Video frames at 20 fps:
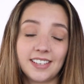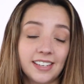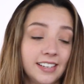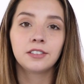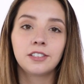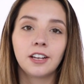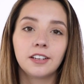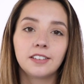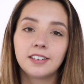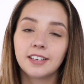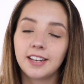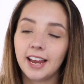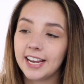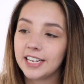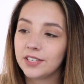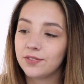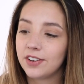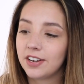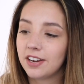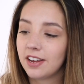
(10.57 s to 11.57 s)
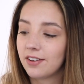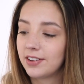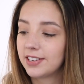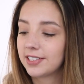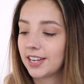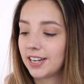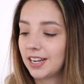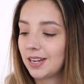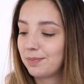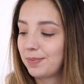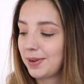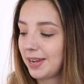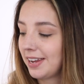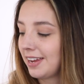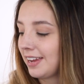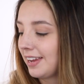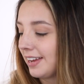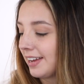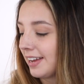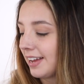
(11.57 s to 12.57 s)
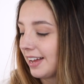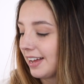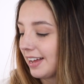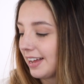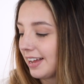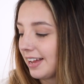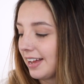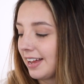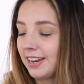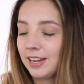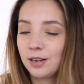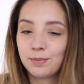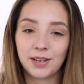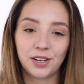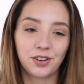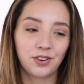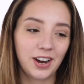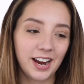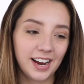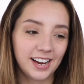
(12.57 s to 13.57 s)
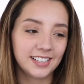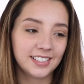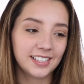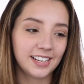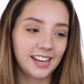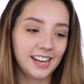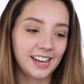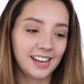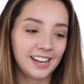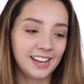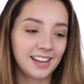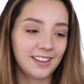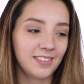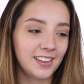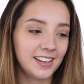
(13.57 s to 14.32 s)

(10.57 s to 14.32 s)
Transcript: So today's video is gonna be a little bit crazy.